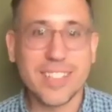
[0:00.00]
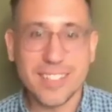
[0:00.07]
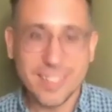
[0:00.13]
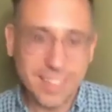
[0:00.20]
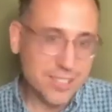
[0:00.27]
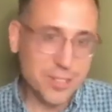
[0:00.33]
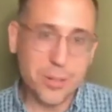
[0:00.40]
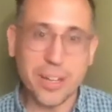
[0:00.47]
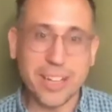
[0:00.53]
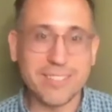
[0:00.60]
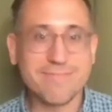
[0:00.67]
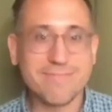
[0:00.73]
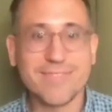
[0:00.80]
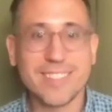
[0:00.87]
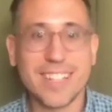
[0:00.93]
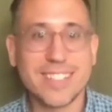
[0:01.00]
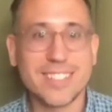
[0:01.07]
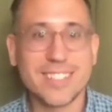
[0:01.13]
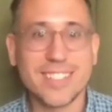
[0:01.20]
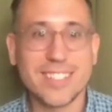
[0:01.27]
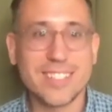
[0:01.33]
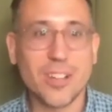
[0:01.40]
let's do it.
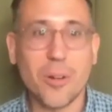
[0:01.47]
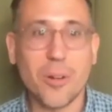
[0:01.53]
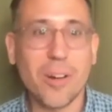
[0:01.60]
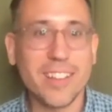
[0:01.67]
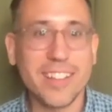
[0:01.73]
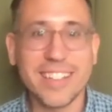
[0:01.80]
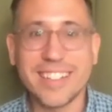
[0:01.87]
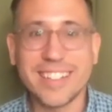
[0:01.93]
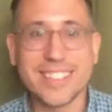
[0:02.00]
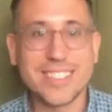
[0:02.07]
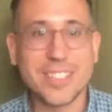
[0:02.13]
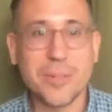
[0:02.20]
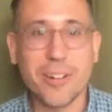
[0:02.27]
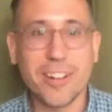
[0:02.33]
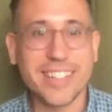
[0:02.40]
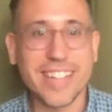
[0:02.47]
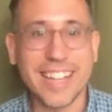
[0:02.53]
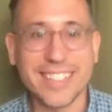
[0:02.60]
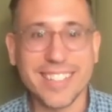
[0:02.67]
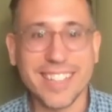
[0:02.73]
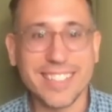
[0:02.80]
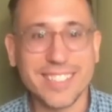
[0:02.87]
Let's go all in and see where it takes
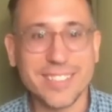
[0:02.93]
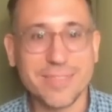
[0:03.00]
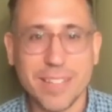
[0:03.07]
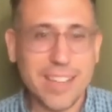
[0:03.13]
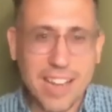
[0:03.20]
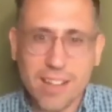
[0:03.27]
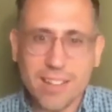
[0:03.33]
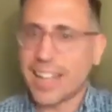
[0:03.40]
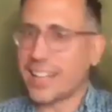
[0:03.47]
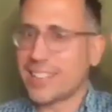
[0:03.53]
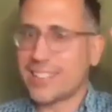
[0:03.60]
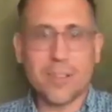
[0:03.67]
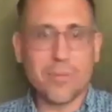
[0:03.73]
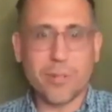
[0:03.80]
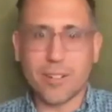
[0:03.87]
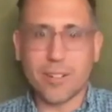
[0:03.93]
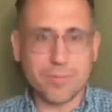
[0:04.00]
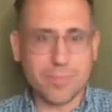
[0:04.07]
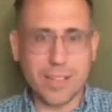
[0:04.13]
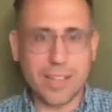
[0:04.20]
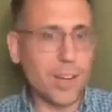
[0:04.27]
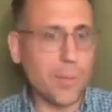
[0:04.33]
us. And now, like I said, we're in
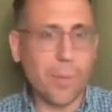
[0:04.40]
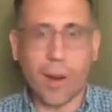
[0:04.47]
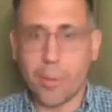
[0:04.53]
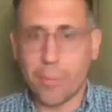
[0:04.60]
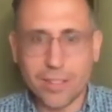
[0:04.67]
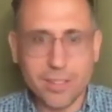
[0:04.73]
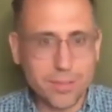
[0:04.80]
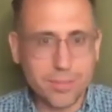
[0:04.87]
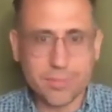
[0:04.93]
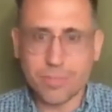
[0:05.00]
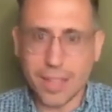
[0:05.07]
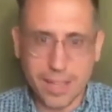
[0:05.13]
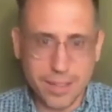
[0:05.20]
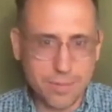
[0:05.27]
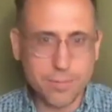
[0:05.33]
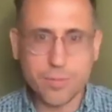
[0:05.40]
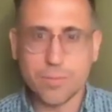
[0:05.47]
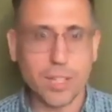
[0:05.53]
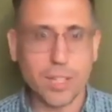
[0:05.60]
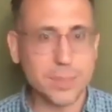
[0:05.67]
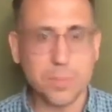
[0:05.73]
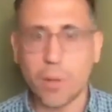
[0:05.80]
an apartment in a
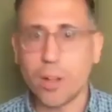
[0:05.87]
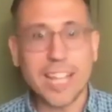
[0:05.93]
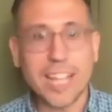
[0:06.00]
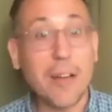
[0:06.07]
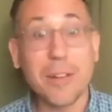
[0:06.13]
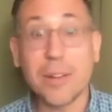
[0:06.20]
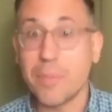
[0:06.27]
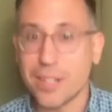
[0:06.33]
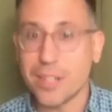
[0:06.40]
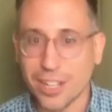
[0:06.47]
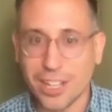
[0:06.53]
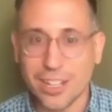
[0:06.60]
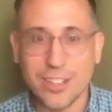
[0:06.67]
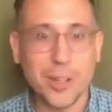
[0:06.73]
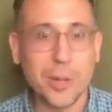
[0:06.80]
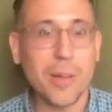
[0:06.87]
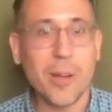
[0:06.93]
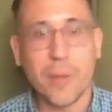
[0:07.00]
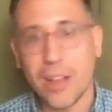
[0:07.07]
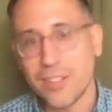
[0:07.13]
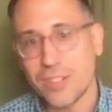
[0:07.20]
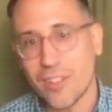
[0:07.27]
small town in Michigan, near my
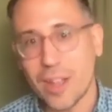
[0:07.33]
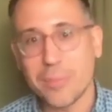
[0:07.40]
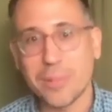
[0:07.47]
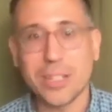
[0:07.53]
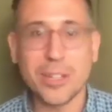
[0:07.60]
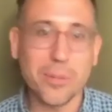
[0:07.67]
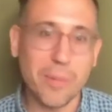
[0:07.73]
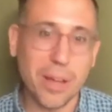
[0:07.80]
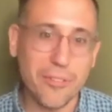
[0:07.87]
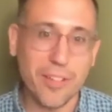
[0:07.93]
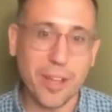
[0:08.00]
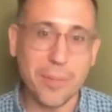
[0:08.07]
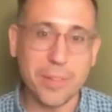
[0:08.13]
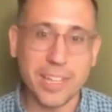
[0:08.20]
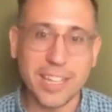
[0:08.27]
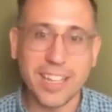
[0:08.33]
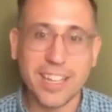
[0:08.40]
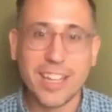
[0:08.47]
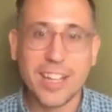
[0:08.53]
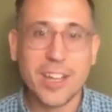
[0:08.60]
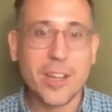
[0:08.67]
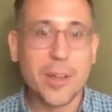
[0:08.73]
wife's family, near my family.
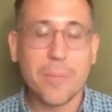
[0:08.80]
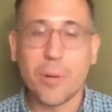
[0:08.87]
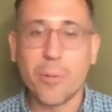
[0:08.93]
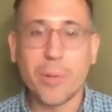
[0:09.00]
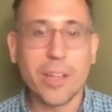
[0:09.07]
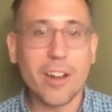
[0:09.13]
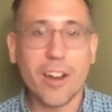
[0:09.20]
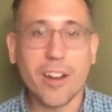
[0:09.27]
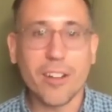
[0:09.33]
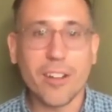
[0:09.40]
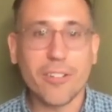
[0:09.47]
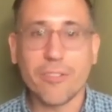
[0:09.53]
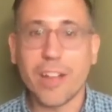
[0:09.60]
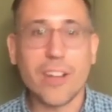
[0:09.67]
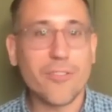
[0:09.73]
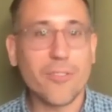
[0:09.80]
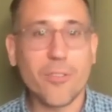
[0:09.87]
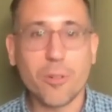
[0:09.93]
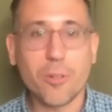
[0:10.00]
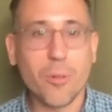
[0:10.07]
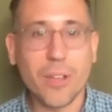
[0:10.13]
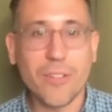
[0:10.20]
But we are grateful for what
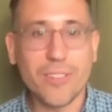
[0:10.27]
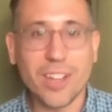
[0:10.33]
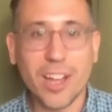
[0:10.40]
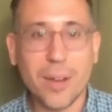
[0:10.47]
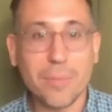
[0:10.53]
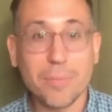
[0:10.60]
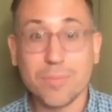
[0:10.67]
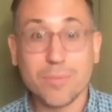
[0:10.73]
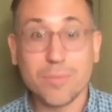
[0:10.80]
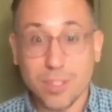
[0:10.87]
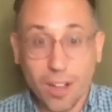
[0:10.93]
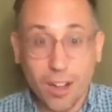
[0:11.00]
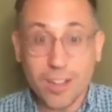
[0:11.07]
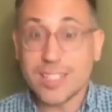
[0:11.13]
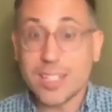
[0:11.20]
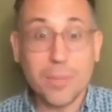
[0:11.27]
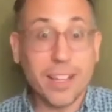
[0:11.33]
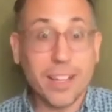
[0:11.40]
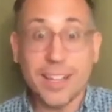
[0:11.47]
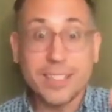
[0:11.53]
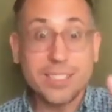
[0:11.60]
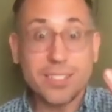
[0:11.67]
we've done, largely
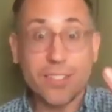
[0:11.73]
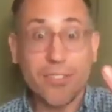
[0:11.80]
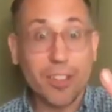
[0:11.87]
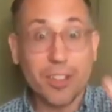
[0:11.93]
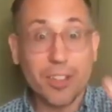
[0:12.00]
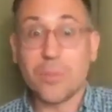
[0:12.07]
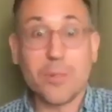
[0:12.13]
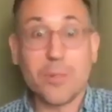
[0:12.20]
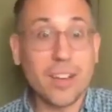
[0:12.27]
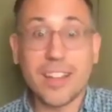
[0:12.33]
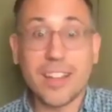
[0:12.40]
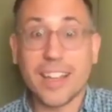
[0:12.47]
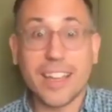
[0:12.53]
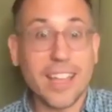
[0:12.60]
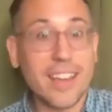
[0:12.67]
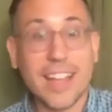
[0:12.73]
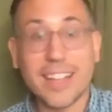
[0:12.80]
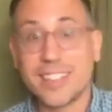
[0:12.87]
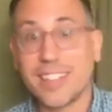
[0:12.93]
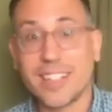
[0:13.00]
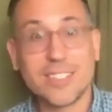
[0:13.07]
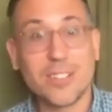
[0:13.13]
because of the community it connected
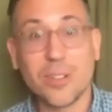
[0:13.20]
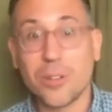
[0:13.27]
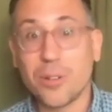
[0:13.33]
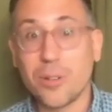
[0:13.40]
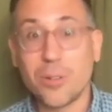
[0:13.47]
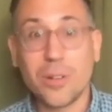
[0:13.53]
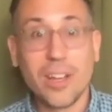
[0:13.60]
us to.